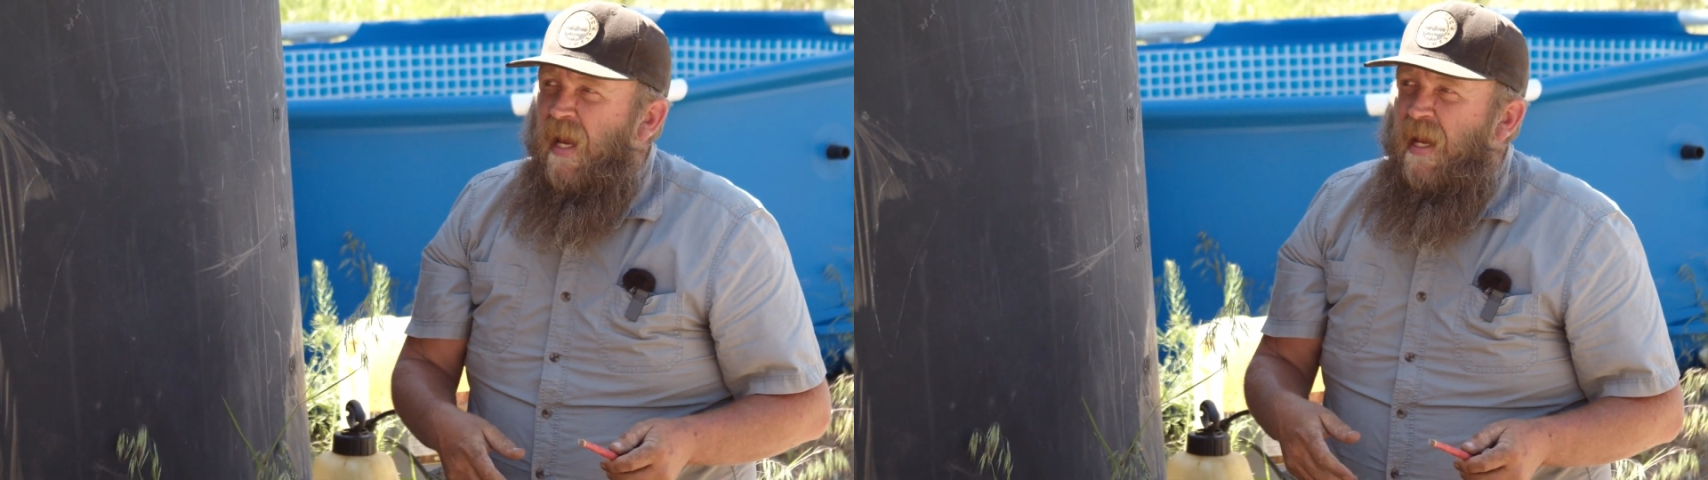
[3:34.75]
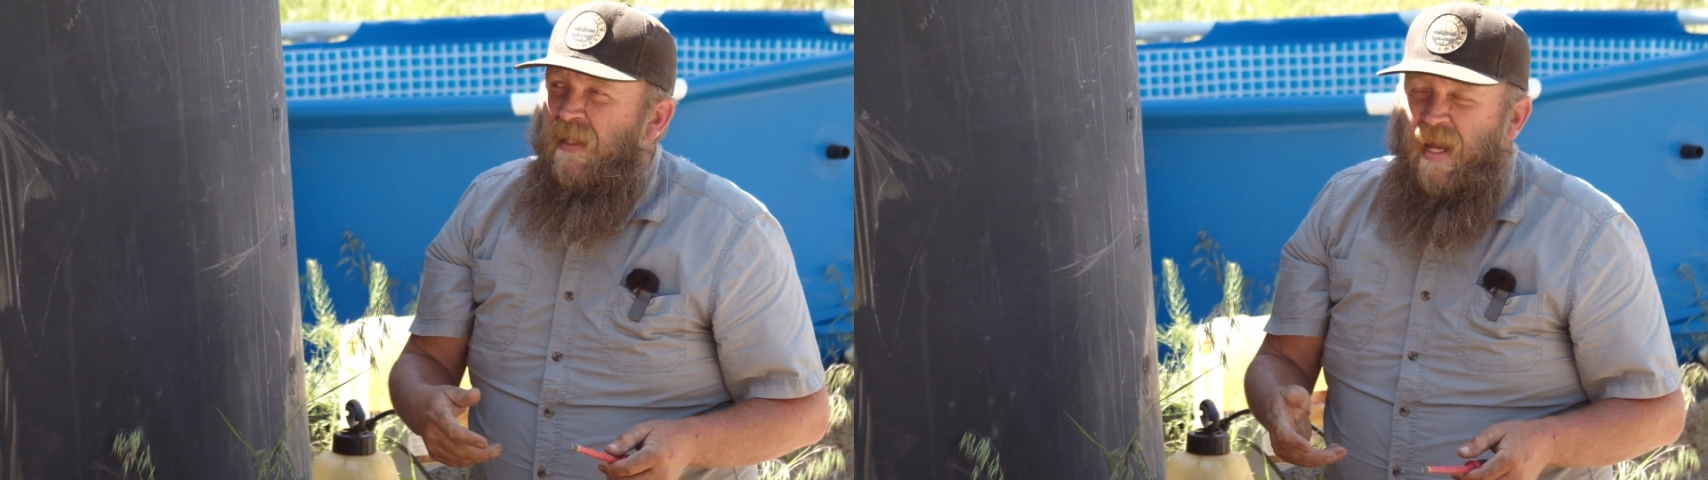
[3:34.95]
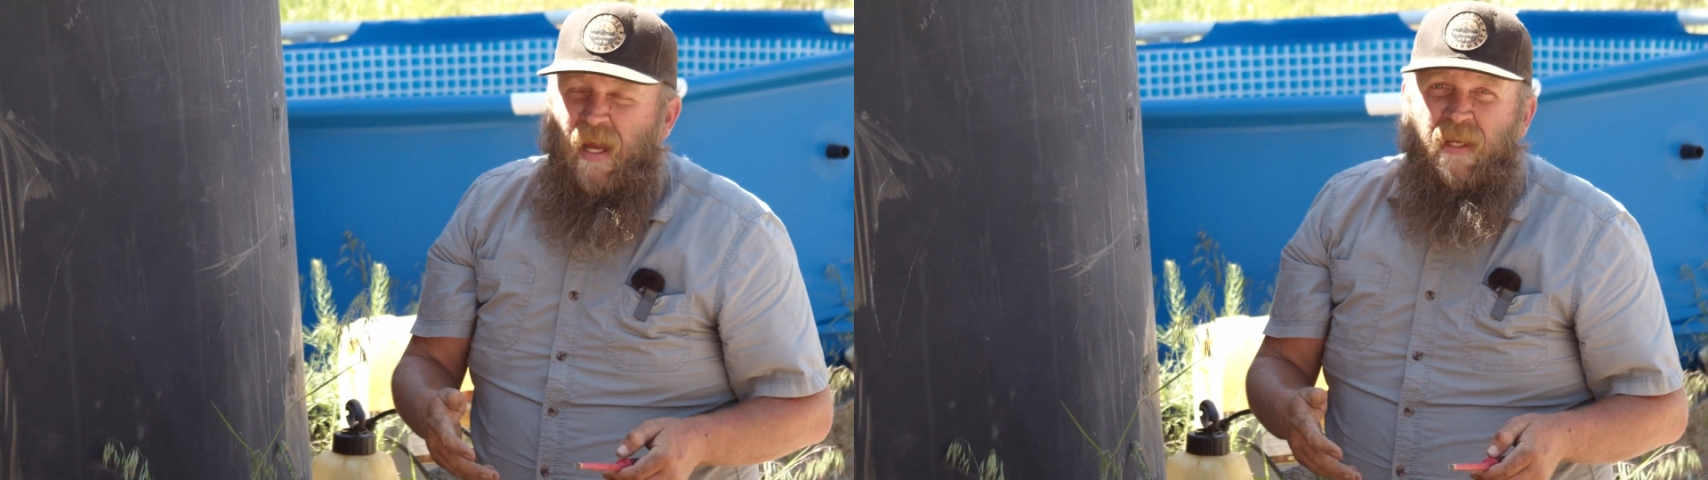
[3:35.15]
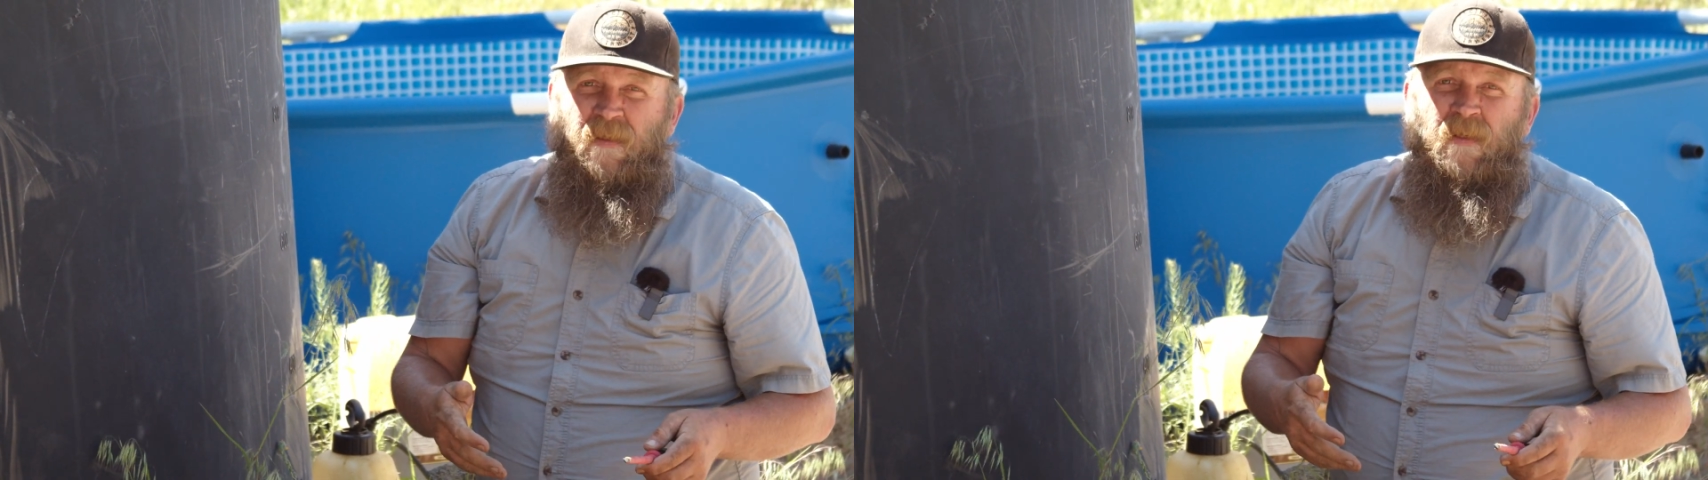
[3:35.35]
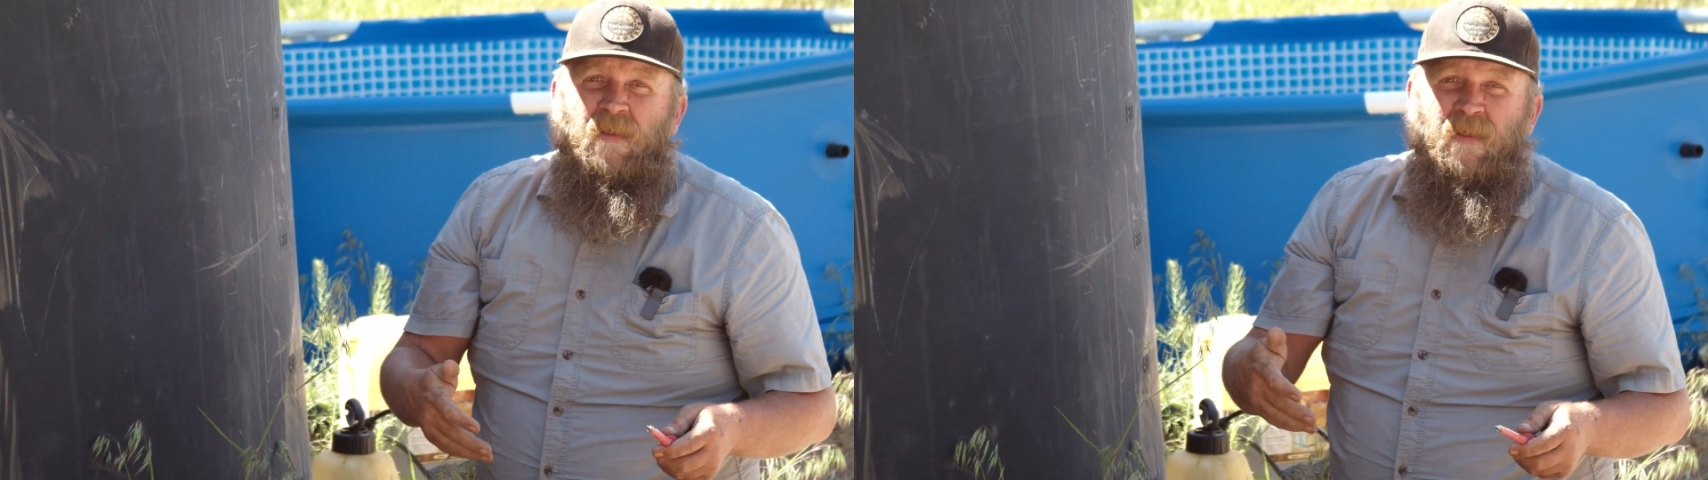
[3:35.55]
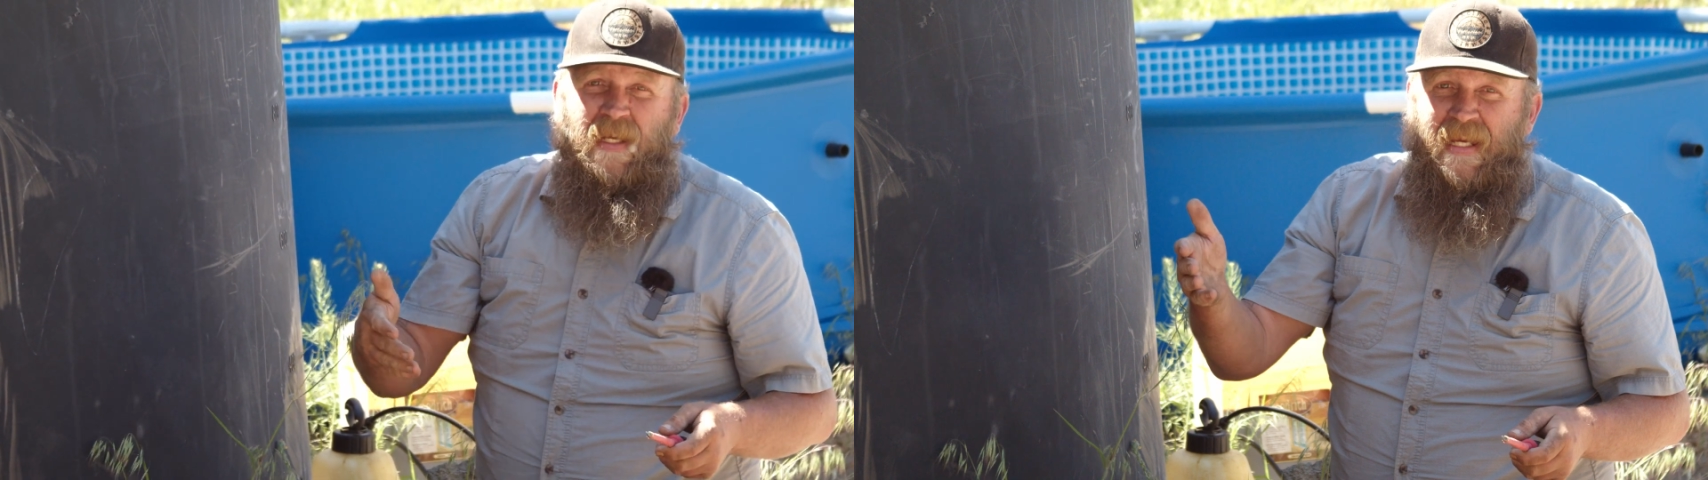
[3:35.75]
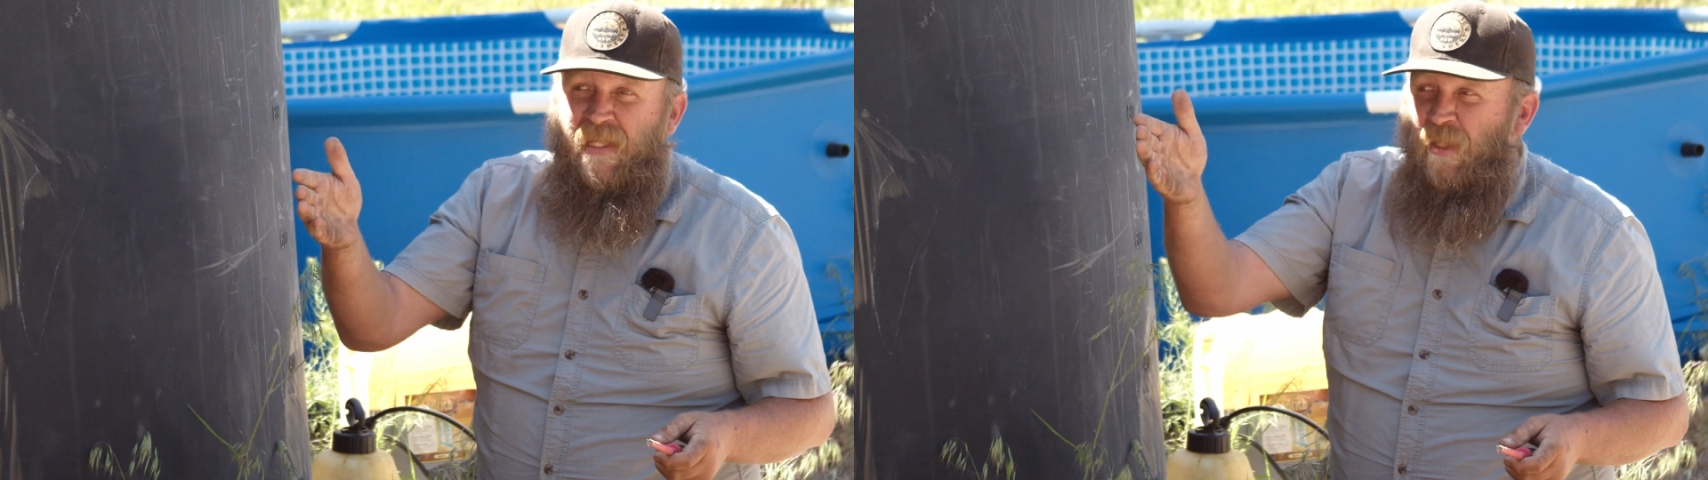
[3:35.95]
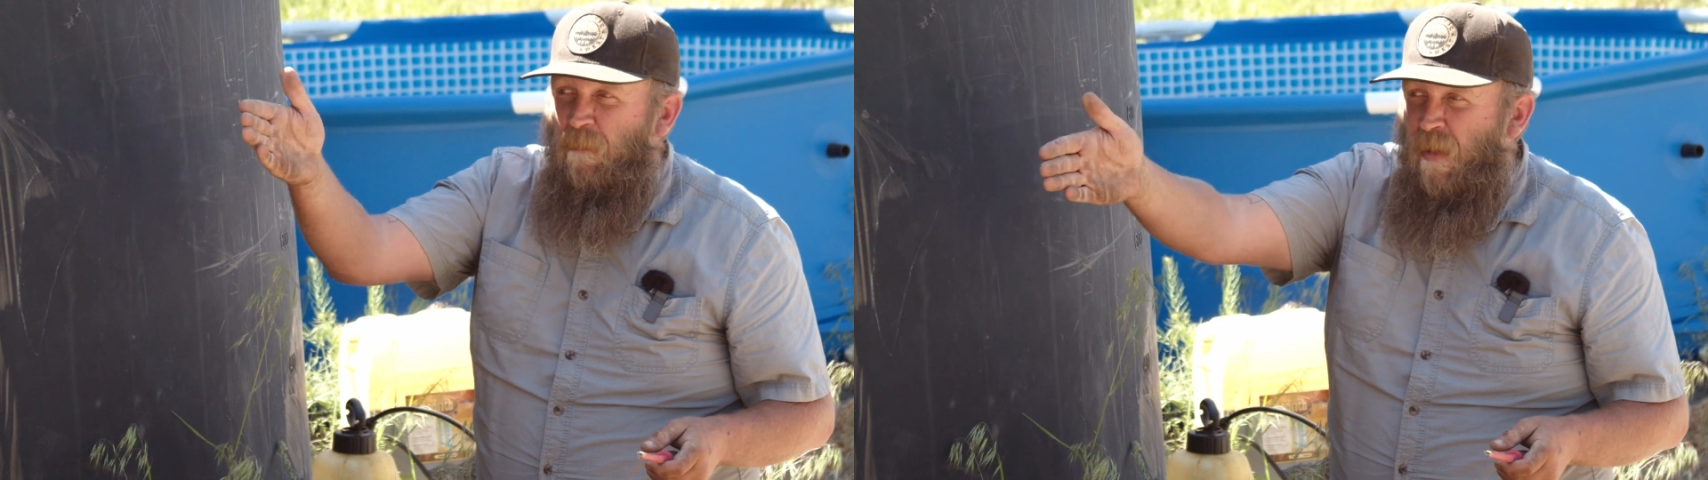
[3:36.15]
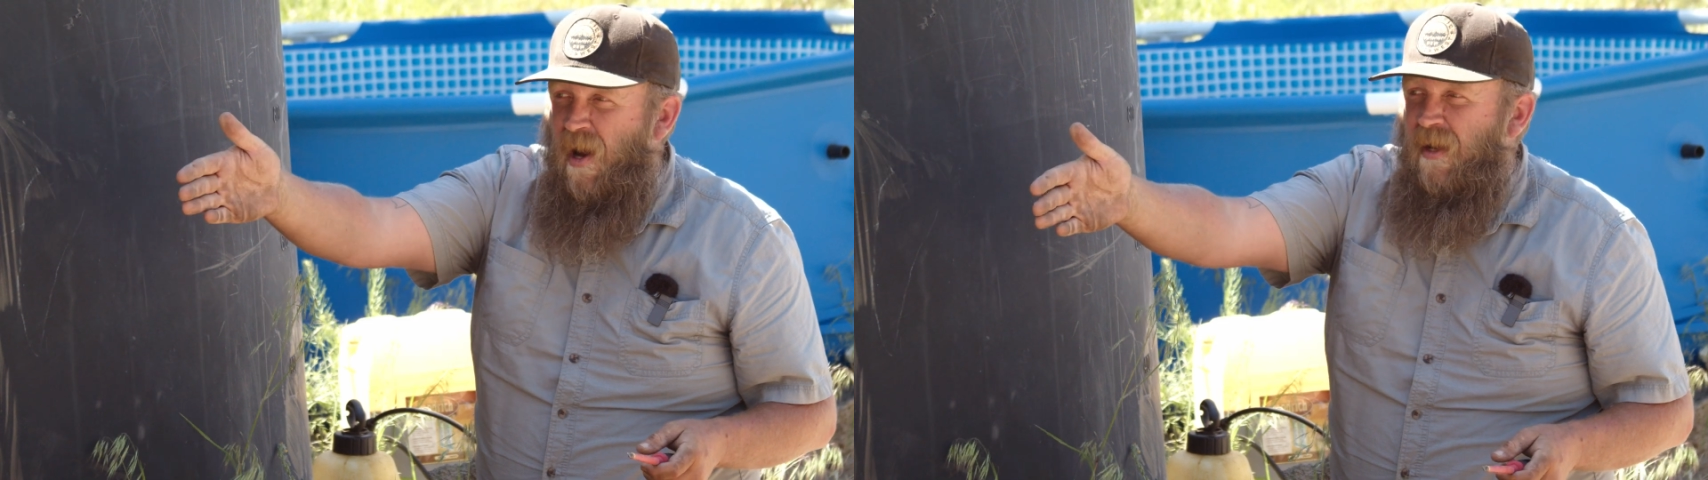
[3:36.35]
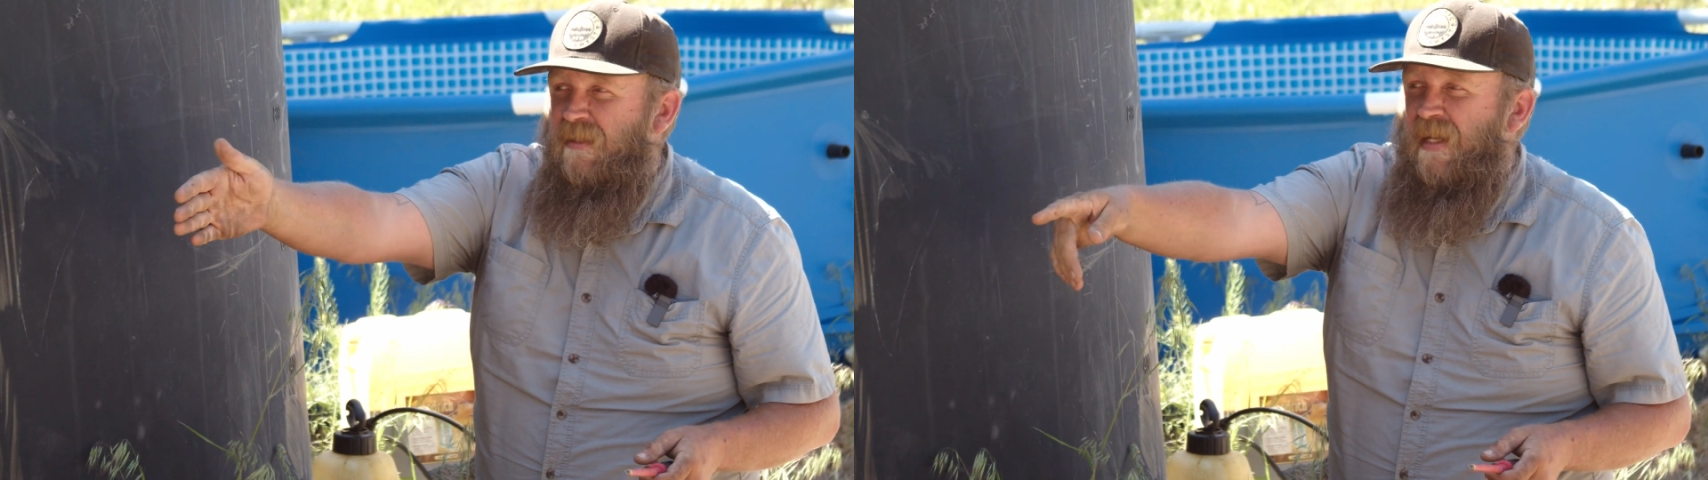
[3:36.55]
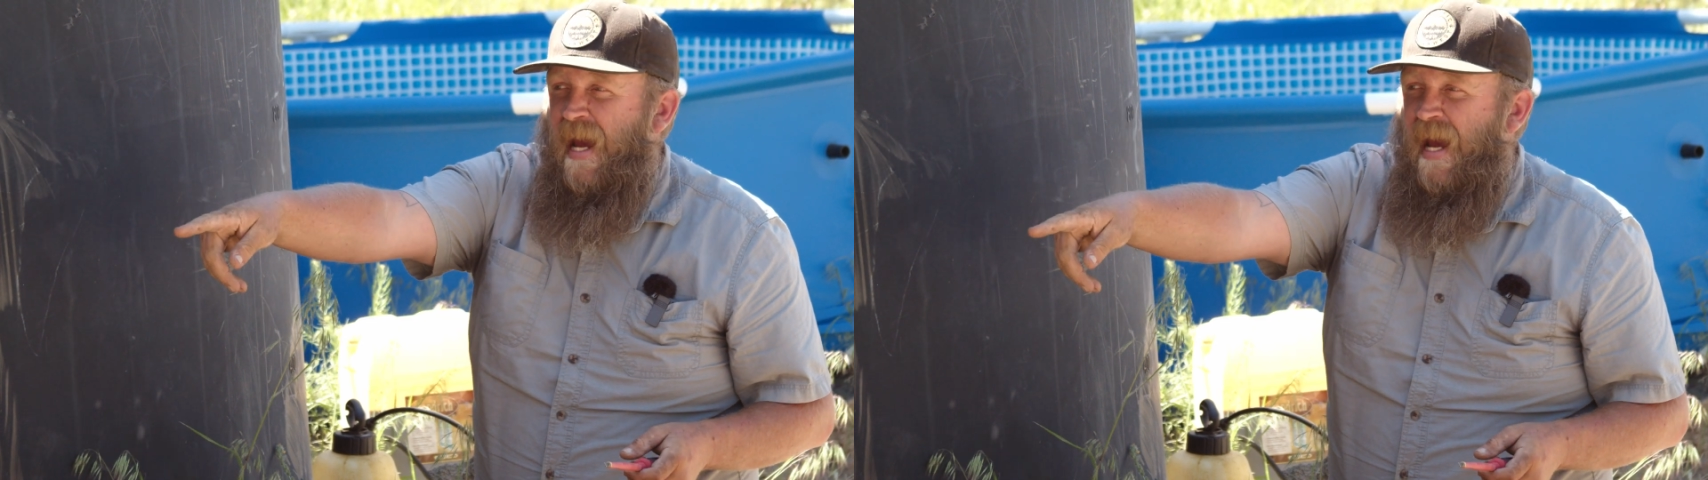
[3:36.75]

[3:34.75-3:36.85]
And then in the box